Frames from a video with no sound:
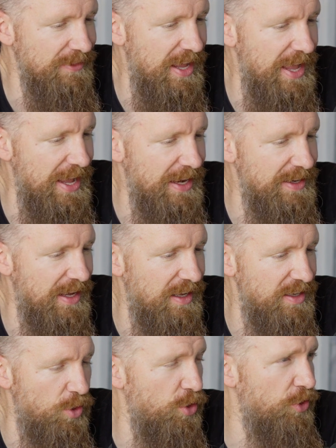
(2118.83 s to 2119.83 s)
And
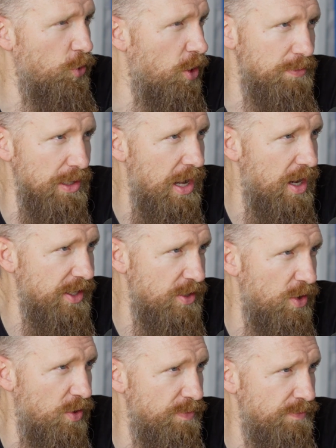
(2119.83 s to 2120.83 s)
in order to grow a blog,
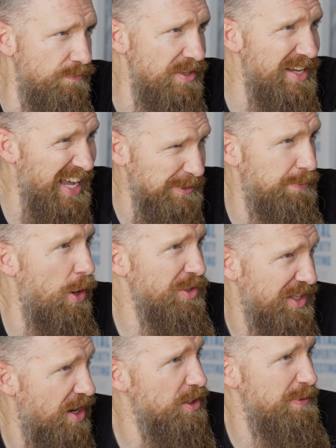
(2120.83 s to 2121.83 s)
you go and guest
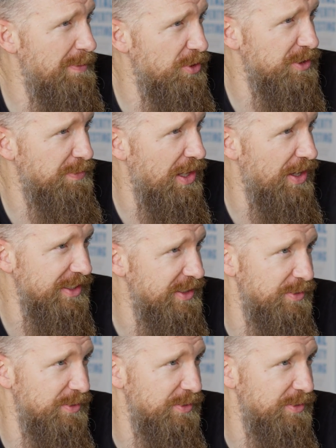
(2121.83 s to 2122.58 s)
post on other people's blogs.